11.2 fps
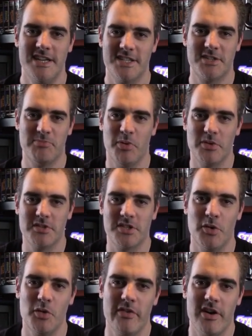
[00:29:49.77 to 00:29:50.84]
supports
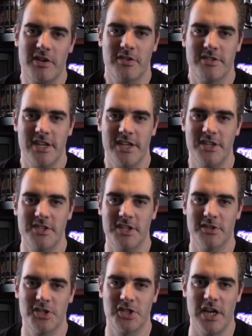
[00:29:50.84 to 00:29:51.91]
all of our content you see
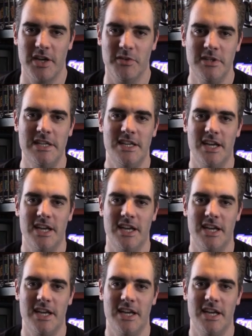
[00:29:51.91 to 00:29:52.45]
on the channel,